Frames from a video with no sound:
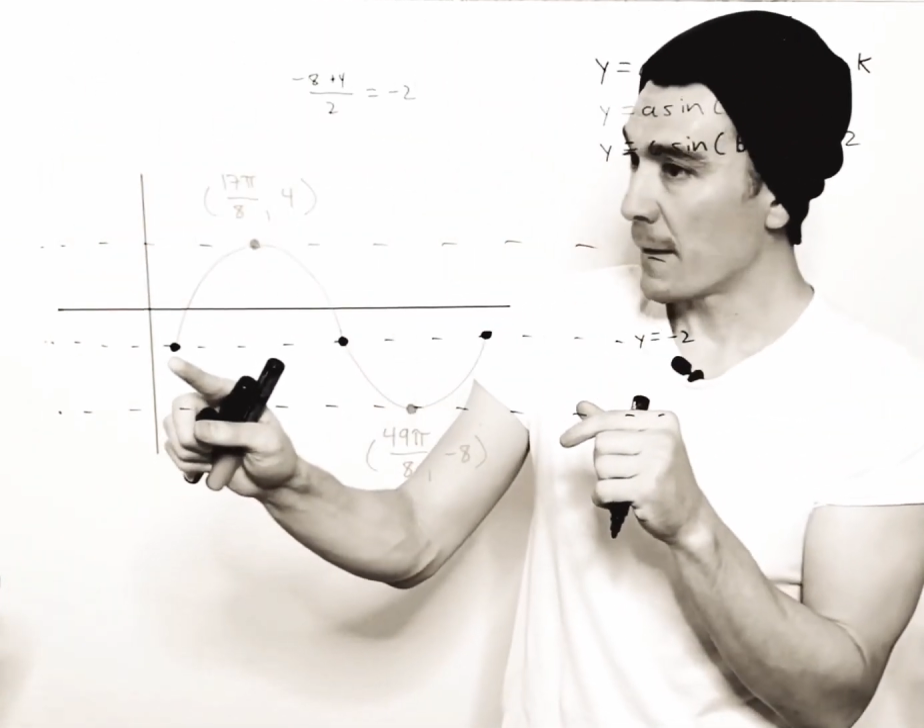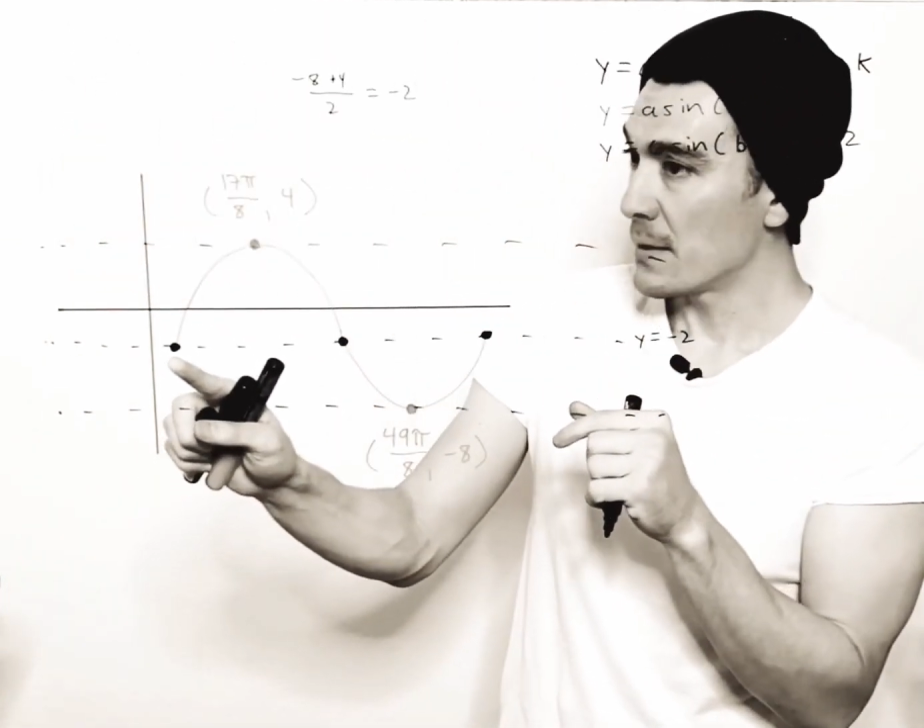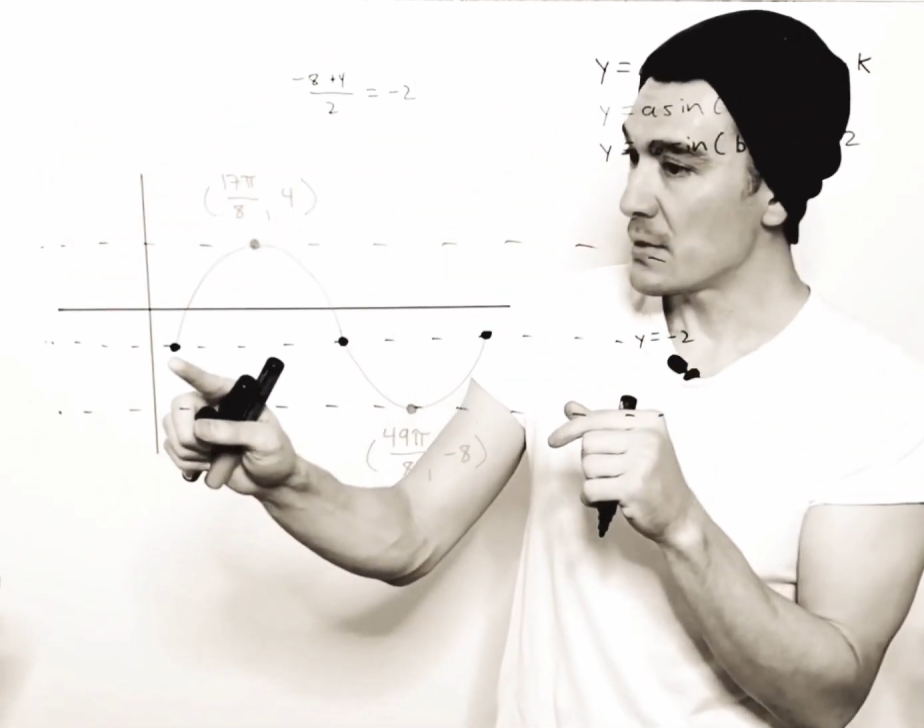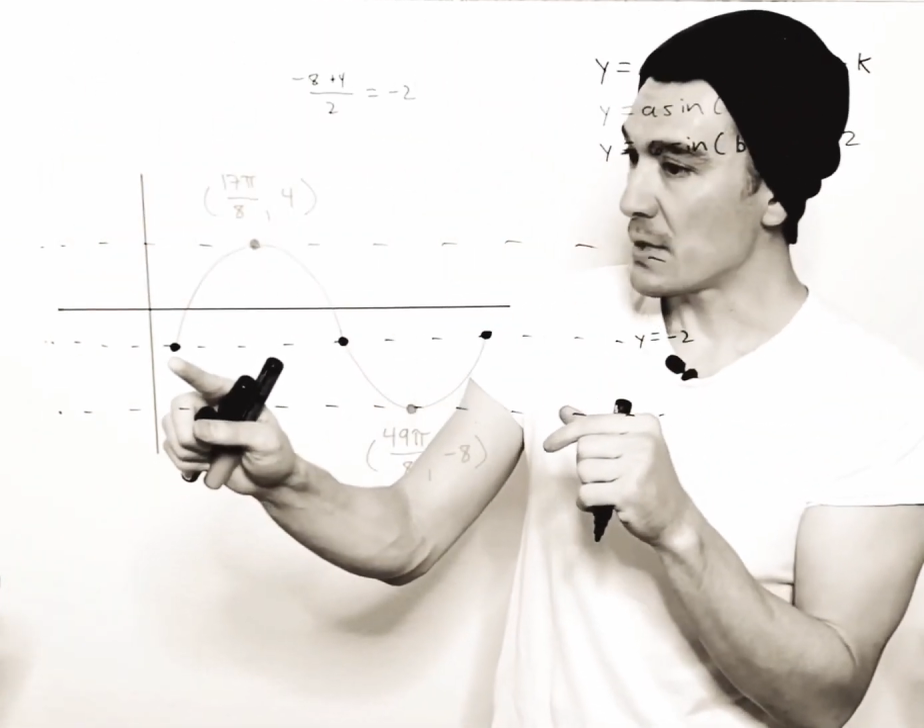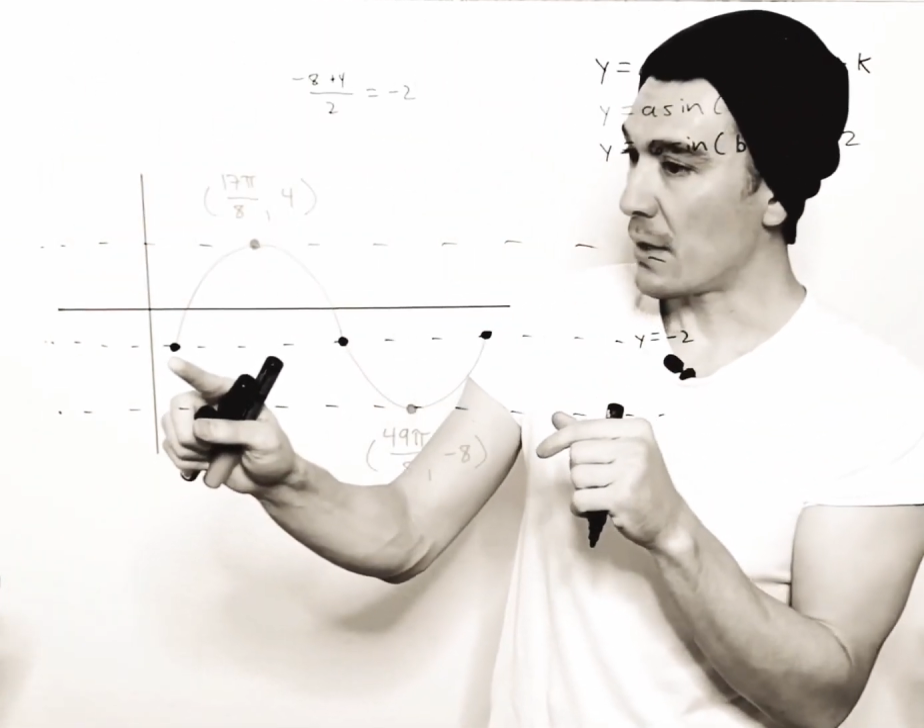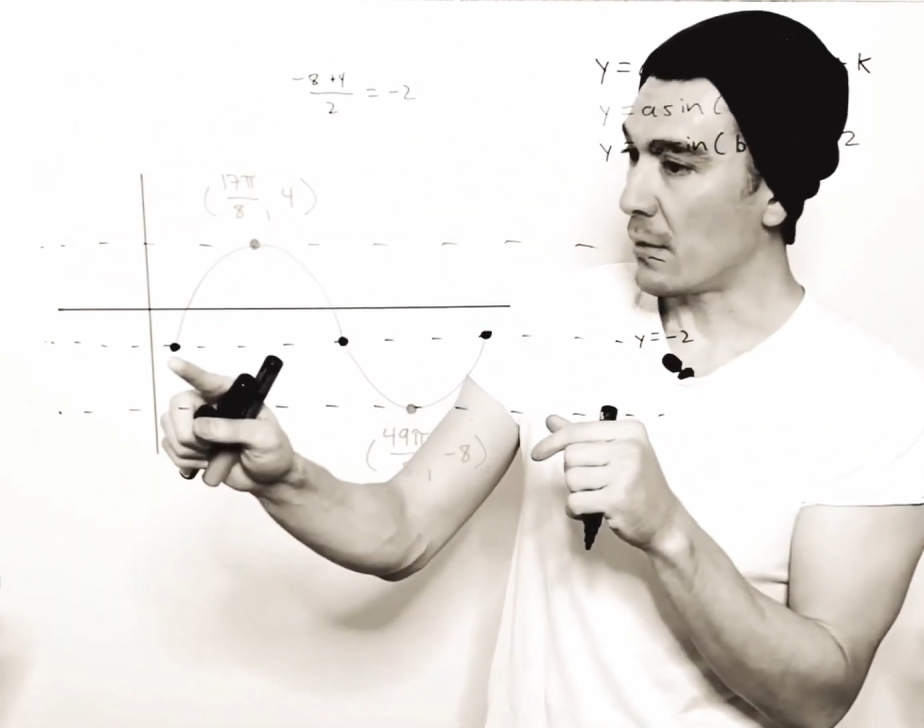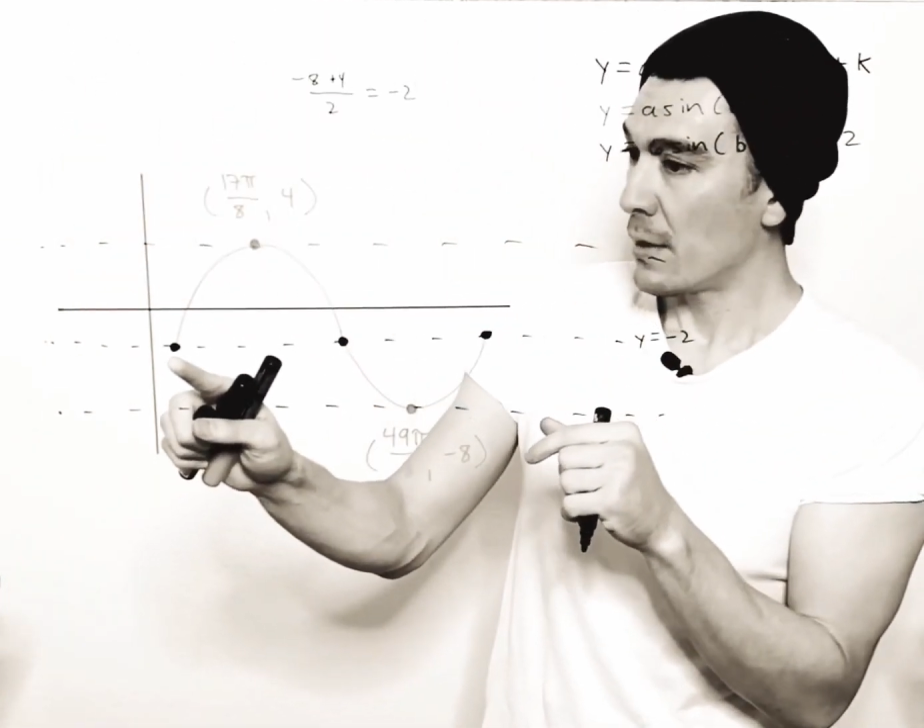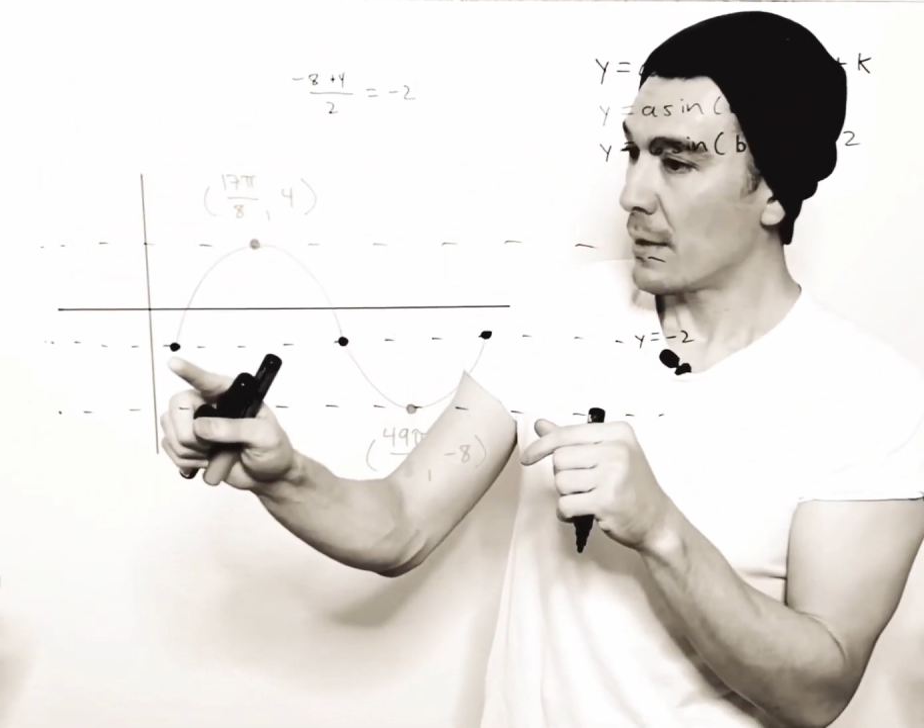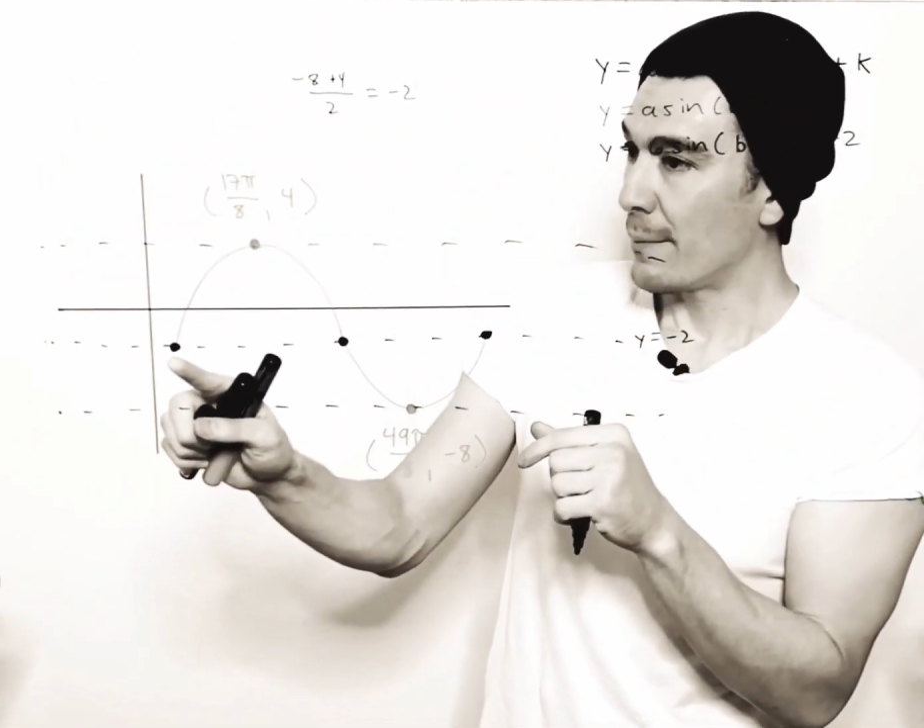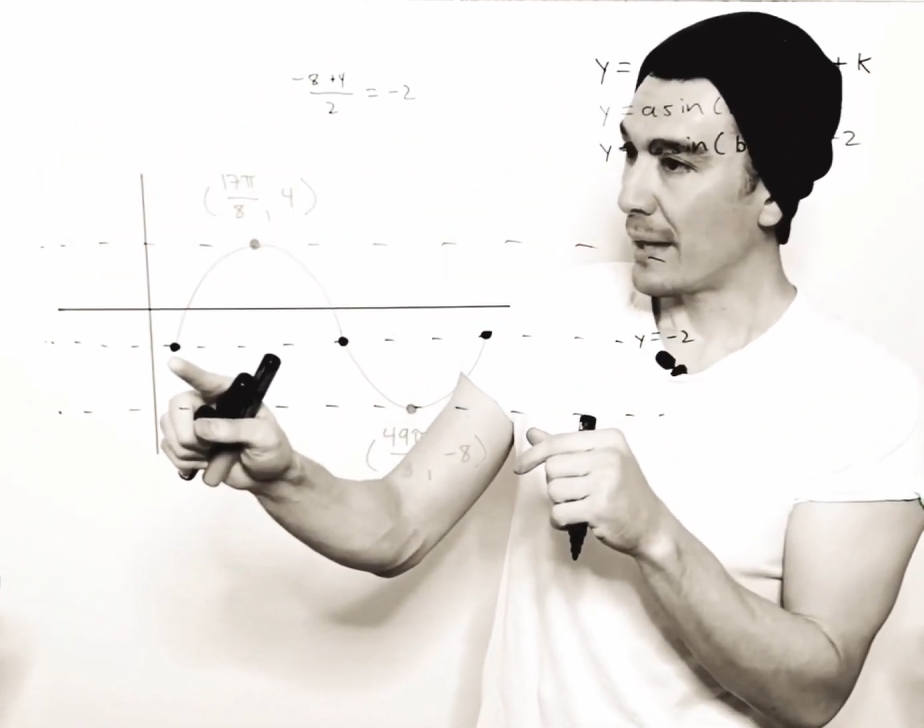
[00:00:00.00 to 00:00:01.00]
So
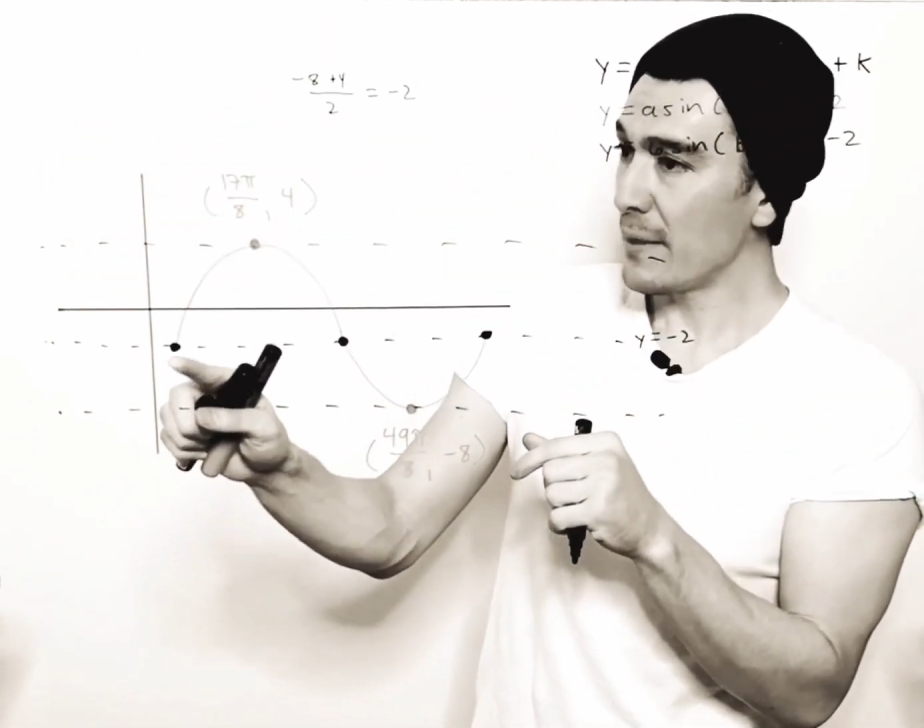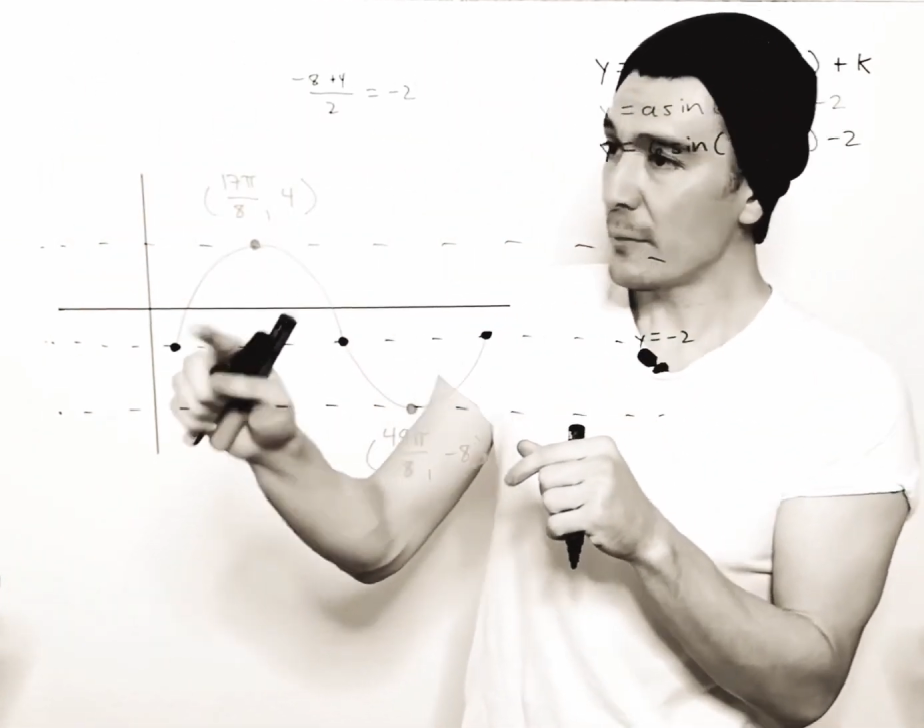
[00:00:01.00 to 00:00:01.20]
maybe